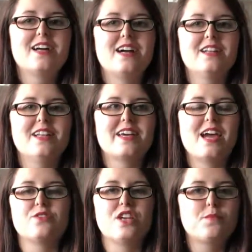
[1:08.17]
kind of like
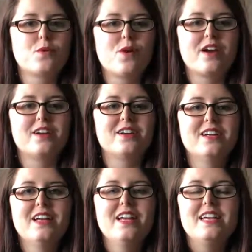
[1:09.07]
how Tupperware
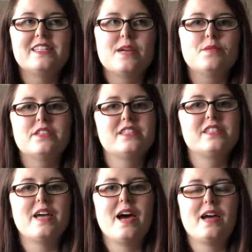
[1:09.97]
is able to
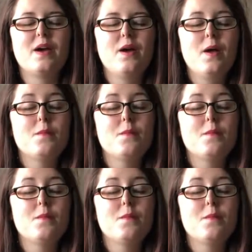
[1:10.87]
stack.